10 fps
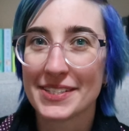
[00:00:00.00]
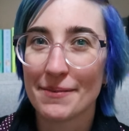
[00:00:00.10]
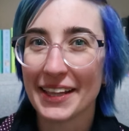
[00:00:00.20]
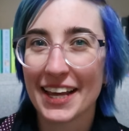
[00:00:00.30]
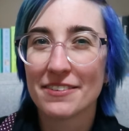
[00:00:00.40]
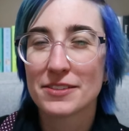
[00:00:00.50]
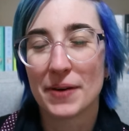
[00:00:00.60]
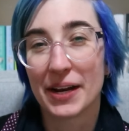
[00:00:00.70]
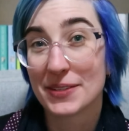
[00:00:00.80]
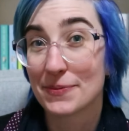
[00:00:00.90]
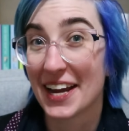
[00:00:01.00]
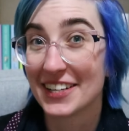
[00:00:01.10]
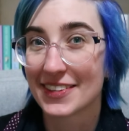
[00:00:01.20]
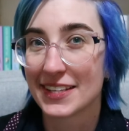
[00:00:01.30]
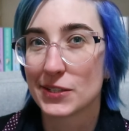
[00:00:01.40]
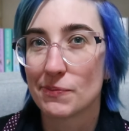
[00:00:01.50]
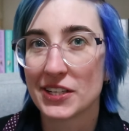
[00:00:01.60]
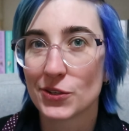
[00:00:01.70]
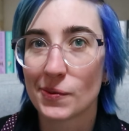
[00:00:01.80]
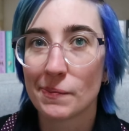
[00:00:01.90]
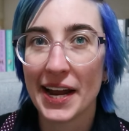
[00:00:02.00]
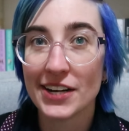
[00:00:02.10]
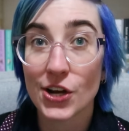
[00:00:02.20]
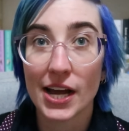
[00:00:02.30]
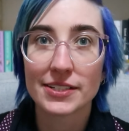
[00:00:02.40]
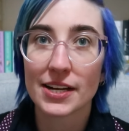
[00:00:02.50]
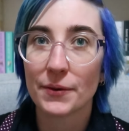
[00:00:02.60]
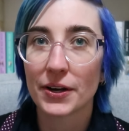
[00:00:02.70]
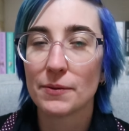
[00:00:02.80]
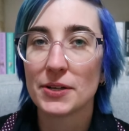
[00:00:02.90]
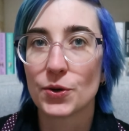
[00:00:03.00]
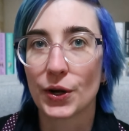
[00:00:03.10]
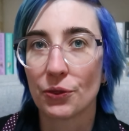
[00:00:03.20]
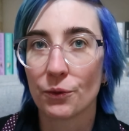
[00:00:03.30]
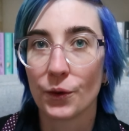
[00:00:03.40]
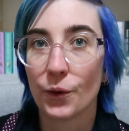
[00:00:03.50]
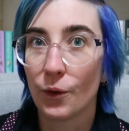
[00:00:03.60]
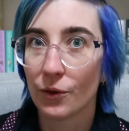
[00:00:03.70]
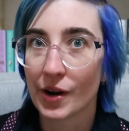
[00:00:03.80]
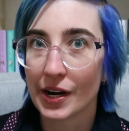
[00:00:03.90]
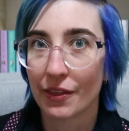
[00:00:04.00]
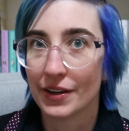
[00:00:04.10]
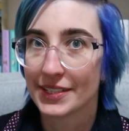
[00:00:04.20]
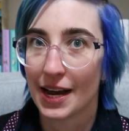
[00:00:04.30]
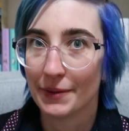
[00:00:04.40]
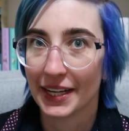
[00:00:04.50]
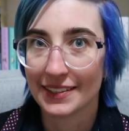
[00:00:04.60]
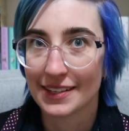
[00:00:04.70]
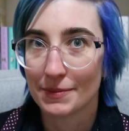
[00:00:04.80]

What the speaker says: What's up, my loves? My name is Paige, this is Paige with Paige, and today we're going to be talking through all the readathons happening in